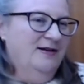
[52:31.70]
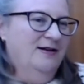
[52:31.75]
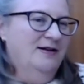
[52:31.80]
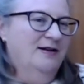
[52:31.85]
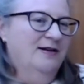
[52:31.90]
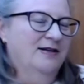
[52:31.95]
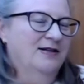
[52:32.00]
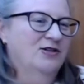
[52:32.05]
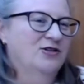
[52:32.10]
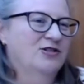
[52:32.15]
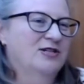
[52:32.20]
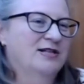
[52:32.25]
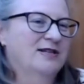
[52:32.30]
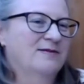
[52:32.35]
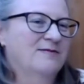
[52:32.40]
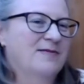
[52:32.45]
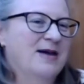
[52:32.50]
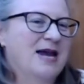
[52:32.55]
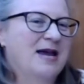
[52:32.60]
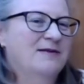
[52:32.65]
usually the
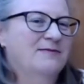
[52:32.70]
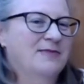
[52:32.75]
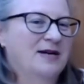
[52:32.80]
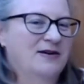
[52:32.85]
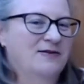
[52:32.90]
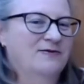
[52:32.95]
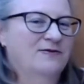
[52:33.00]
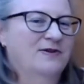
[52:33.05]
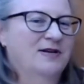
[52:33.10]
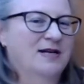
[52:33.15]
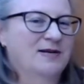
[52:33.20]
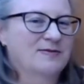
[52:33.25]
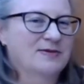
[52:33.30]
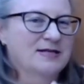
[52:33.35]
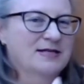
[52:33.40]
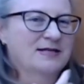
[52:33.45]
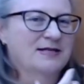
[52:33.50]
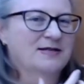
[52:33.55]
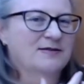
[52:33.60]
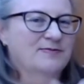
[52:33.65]
man-made
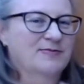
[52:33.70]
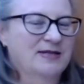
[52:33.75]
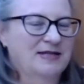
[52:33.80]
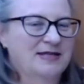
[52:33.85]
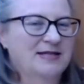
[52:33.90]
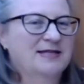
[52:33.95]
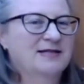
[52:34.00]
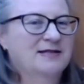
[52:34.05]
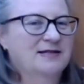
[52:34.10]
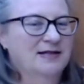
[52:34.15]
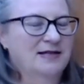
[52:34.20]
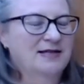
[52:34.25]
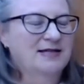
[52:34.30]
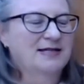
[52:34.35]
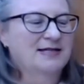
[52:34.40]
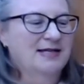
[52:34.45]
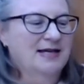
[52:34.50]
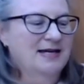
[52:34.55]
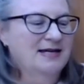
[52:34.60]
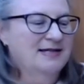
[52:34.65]
fibres, but in this
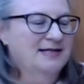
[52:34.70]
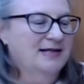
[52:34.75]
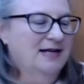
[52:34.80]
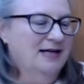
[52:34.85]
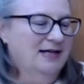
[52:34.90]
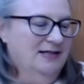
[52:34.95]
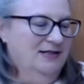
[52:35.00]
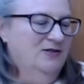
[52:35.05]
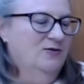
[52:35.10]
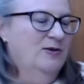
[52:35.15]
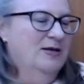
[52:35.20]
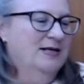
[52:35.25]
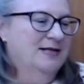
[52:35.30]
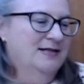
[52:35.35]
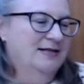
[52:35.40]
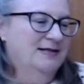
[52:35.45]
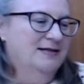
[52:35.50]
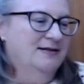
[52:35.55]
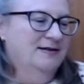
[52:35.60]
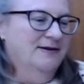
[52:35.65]
case, like twigs
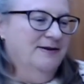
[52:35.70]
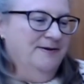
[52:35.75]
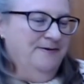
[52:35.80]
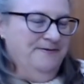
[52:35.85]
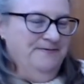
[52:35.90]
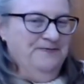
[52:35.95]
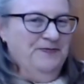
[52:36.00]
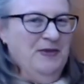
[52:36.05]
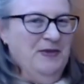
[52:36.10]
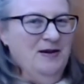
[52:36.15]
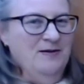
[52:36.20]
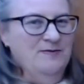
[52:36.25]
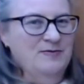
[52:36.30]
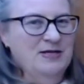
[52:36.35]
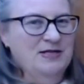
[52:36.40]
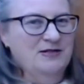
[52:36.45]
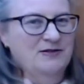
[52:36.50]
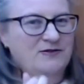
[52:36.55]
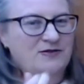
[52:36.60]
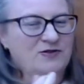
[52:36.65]
and
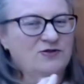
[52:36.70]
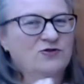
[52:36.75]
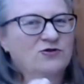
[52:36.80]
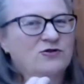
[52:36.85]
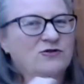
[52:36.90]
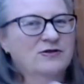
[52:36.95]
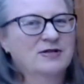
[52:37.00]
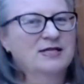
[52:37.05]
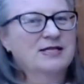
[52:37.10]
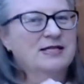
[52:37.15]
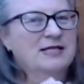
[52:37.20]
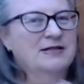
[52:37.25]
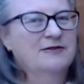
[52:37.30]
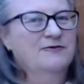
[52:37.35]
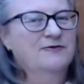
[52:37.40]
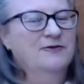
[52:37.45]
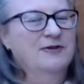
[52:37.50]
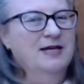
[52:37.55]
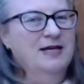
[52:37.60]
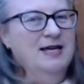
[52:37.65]
bits of straw and stuff,
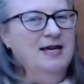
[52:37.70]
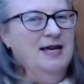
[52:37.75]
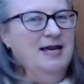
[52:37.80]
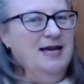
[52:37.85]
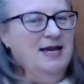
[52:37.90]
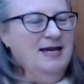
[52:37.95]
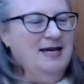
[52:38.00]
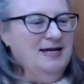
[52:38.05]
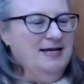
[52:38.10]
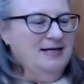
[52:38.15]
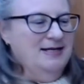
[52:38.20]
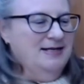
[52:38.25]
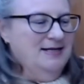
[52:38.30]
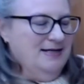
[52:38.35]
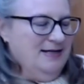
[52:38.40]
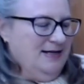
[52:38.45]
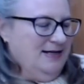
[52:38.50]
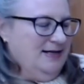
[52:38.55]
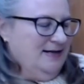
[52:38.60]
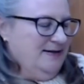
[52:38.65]

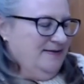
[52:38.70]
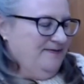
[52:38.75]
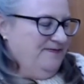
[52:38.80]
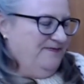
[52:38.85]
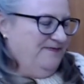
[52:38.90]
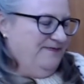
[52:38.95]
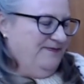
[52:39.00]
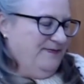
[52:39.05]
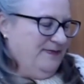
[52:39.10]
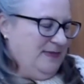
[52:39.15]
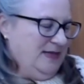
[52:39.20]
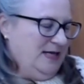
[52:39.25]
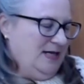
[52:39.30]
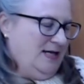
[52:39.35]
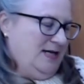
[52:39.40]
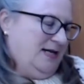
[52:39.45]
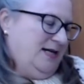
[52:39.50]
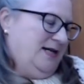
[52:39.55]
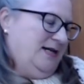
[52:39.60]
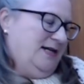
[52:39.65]
and
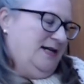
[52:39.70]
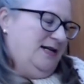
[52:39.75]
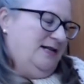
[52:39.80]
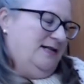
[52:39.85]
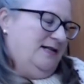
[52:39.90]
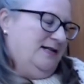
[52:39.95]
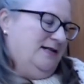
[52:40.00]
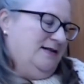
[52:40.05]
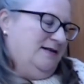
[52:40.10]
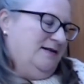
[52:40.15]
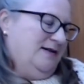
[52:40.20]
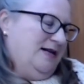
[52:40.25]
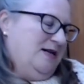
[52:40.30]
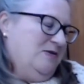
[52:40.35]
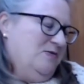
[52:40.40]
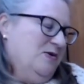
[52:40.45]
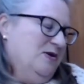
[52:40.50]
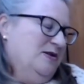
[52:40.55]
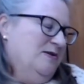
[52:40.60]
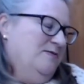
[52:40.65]
it
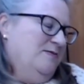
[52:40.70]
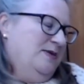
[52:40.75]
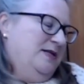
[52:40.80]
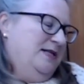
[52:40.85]
wasn't